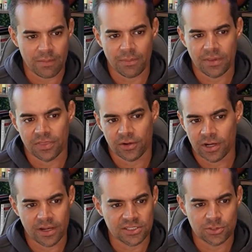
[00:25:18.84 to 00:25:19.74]
be 30
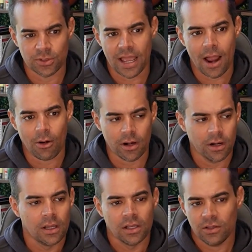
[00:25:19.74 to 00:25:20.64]
minutes to an hour.
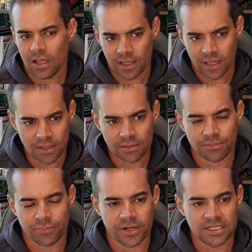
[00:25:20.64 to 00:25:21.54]
You got to get
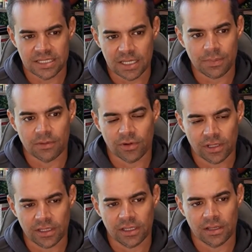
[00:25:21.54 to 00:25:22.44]
pretty deep and
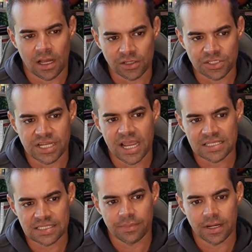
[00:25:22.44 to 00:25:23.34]
really understand
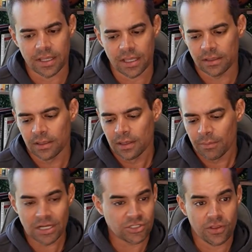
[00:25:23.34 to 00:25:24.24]
somebody and
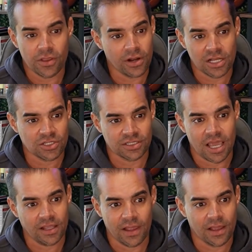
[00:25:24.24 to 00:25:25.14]
make sure that you're not just
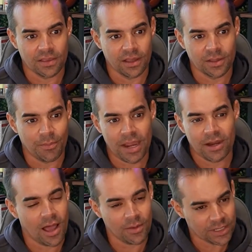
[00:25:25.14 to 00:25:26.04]
getting the painted
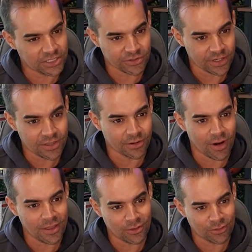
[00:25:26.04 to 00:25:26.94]
on picture either,
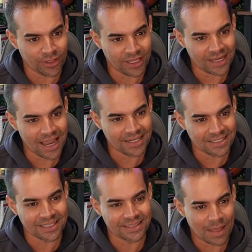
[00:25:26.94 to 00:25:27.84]
right? You can really get kind of
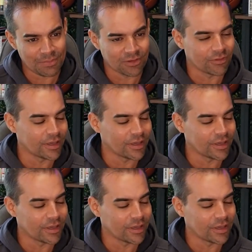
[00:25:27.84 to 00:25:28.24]
to the depths of it.